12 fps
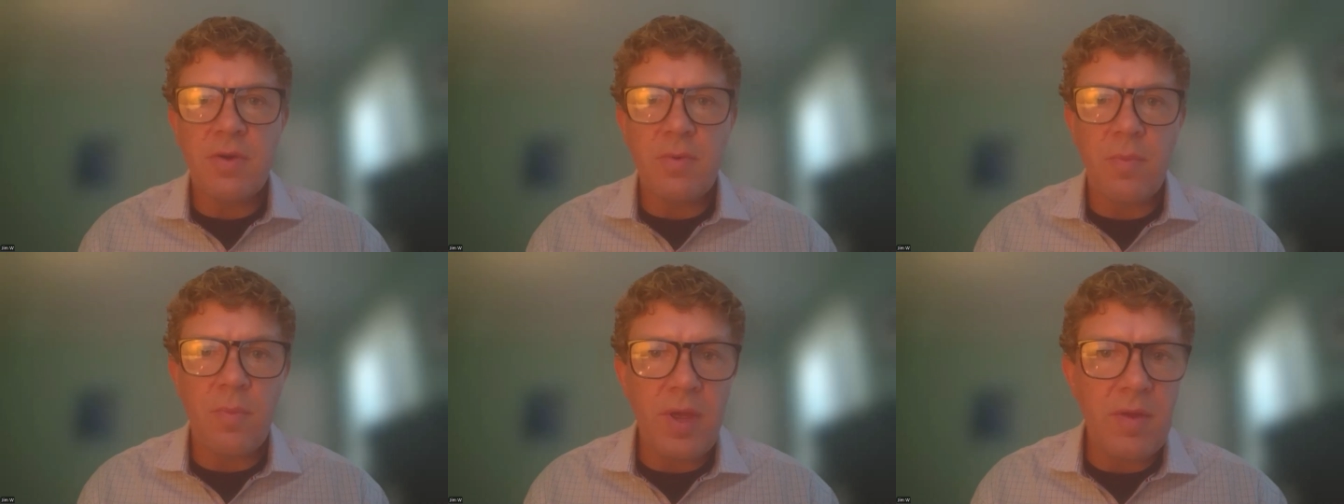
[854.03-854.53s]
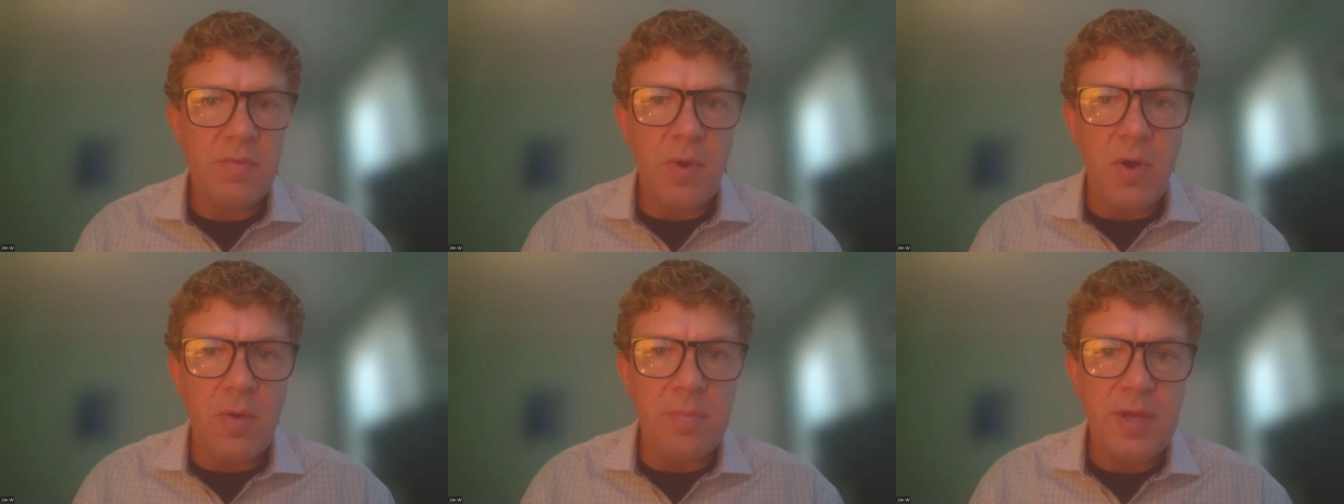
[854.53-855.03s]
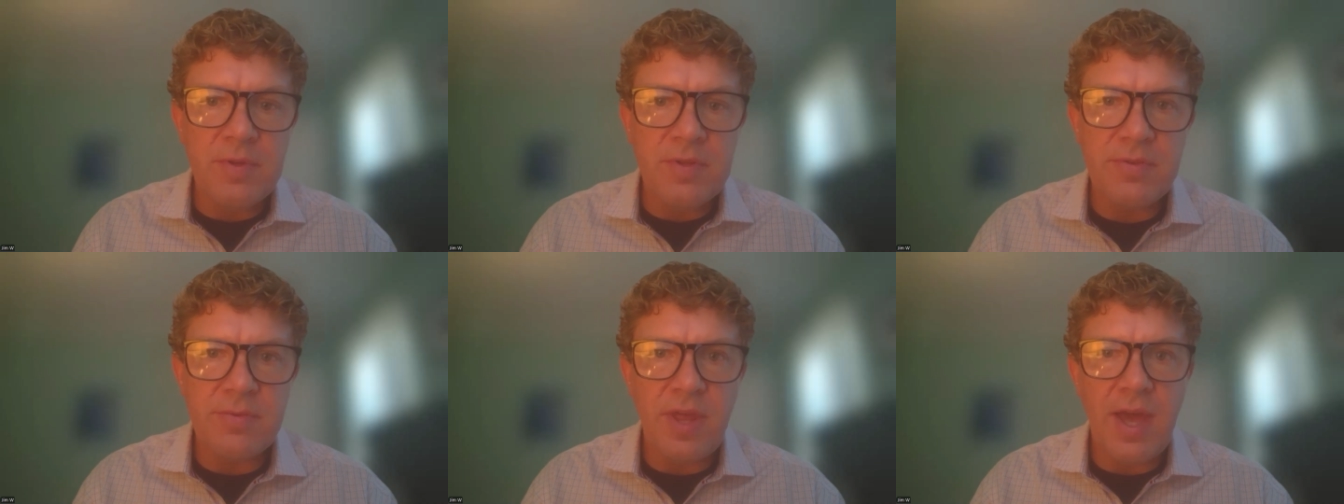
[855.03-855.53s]
we enroll people
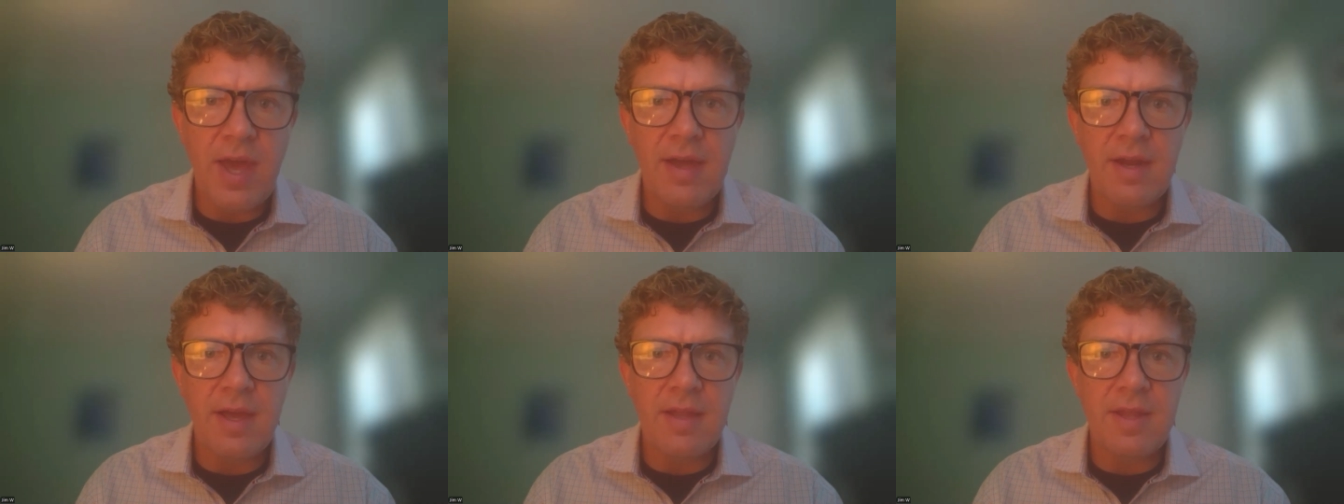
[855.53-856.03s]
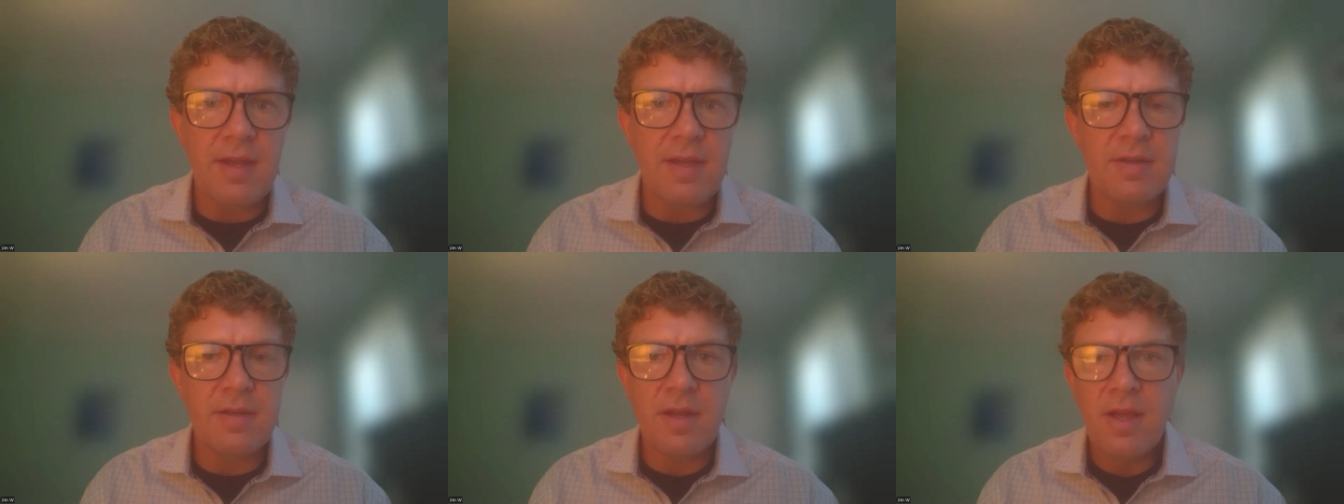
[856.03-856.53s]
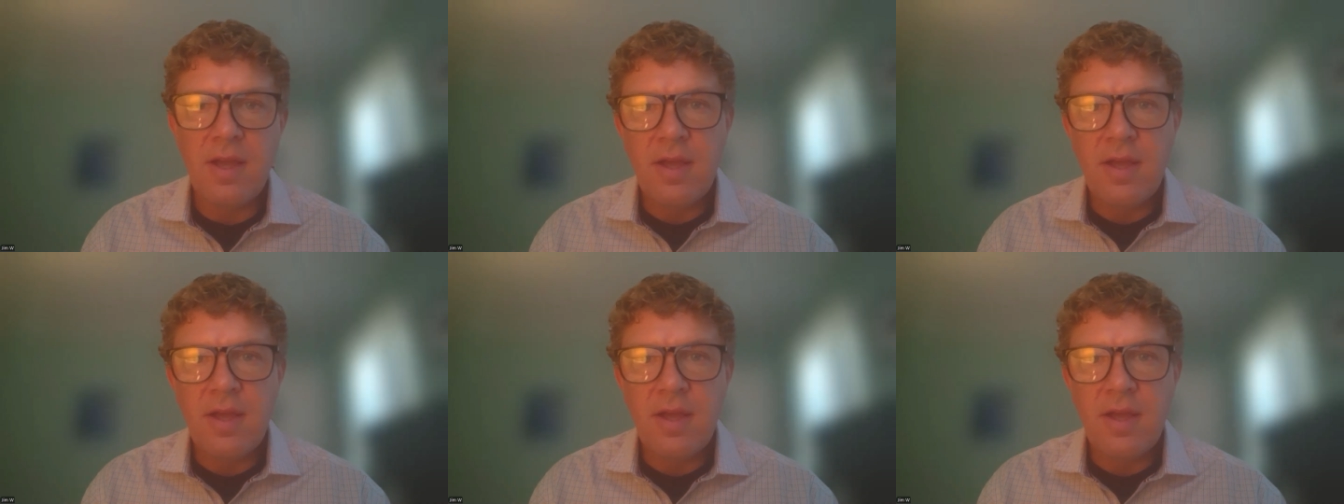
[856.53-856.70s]
through that, and then